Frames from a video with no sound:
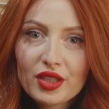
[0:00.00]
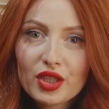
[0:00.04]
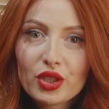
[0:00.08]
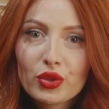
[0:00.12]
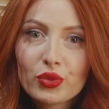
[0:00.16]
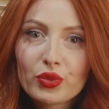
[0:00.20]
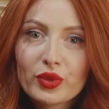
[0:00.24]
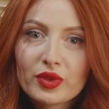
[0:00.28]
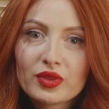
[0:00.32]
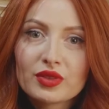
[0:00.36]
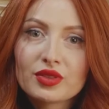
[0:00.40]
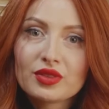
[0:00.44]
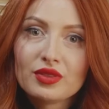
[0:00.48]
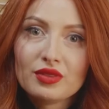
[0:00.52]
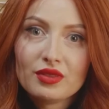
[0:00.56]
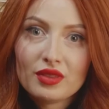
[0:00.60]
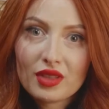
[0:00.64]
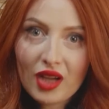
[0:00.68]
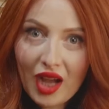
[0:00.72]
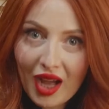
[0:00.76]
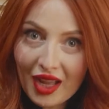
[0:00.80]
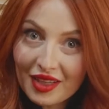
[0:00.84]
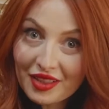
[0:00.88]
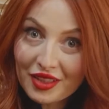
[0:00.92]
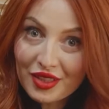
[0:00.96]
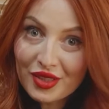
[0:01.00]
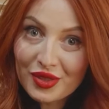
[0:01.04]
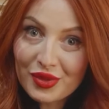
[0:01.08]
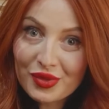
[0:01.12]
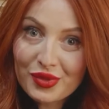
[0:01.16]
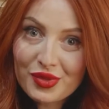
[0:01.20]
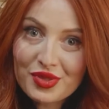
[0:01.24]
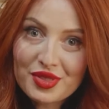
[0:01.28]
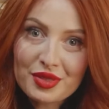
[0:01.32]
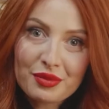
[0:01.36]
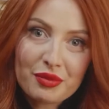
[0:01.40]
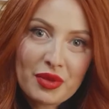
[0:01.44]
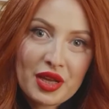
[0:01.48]
you will not
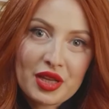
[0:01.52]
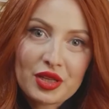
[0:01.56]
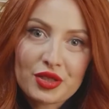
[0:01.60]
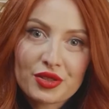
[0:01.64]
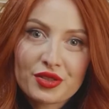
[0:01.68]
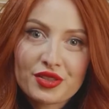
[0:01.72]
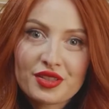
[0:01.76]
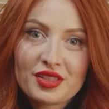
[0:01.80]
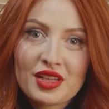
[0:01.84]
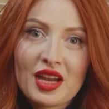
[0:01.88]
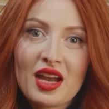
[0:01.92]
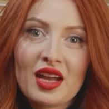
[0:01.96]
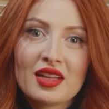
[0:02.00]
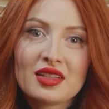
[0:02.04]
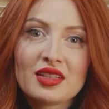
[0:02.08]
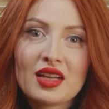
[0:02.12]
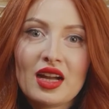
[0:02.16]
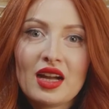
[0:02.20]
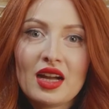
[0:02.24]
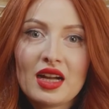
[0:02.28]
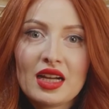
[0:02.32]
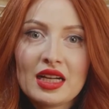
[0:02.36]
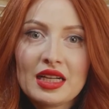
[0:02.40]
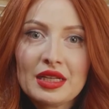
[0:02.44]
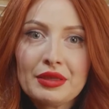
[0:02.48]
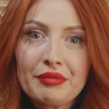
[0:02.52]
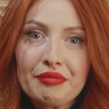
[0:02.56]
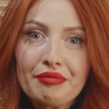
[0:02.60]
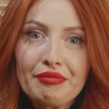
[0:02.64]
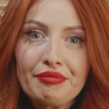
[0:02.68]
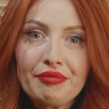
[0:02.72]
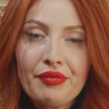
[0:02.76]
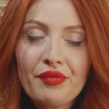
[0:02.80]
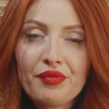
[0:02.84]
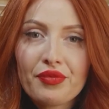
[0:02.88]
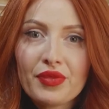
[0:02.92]
use the microdot,